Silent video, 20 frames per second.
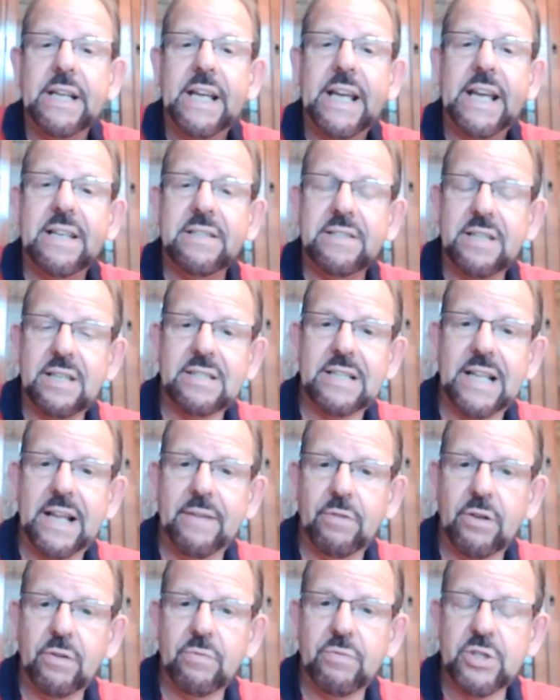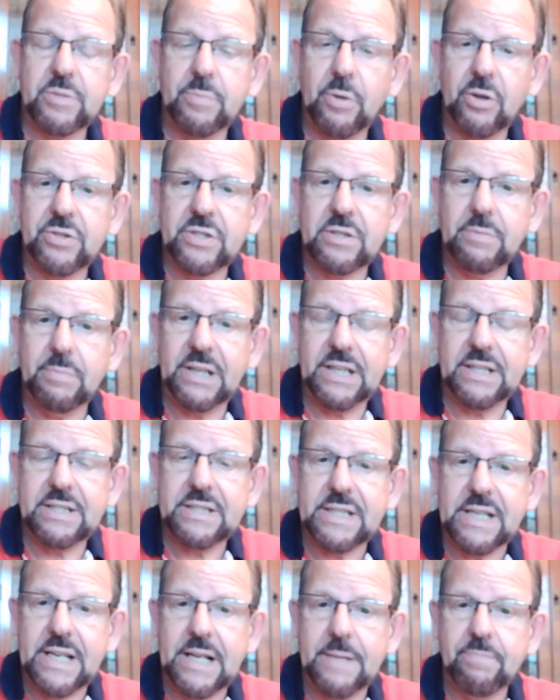is this level of
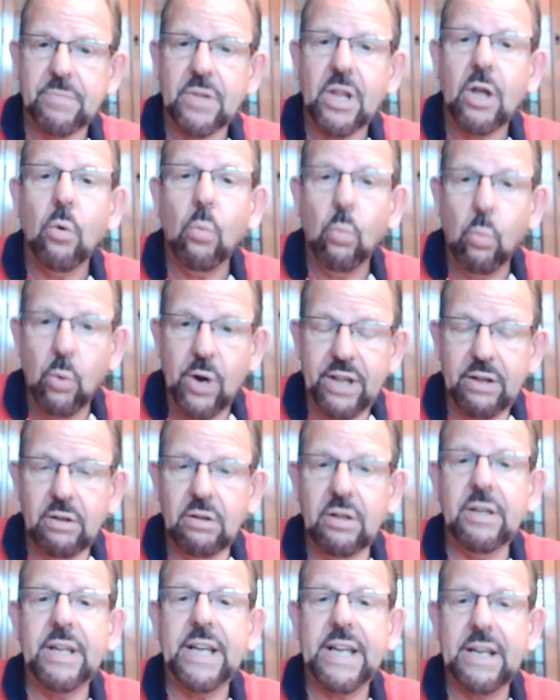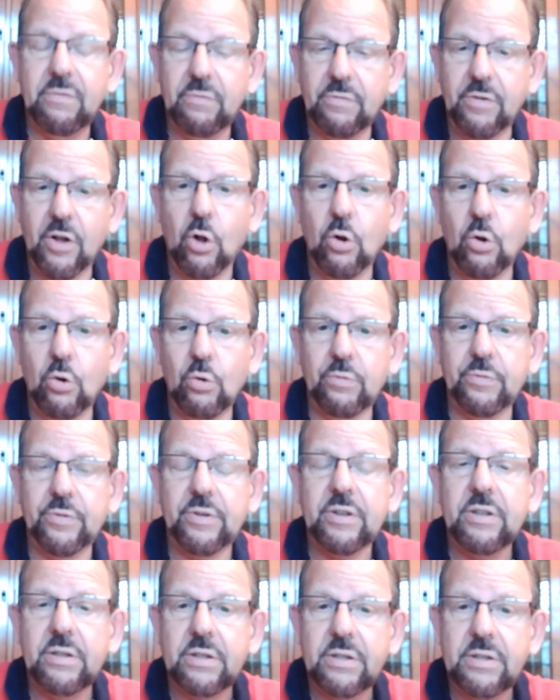responsibility will involve
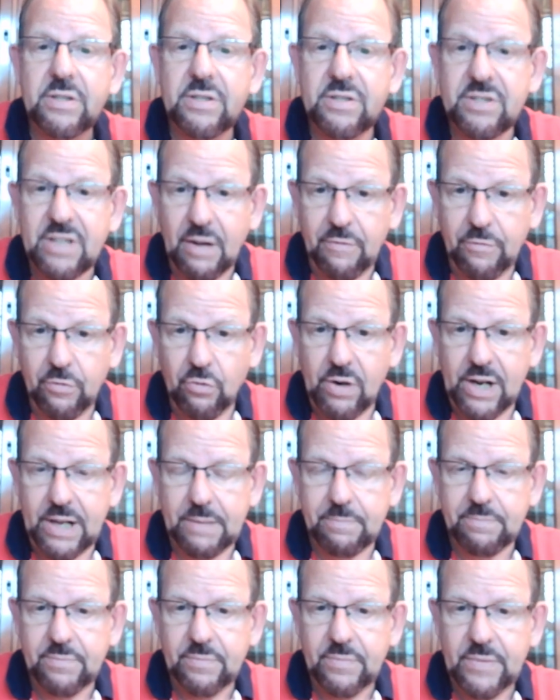suffering.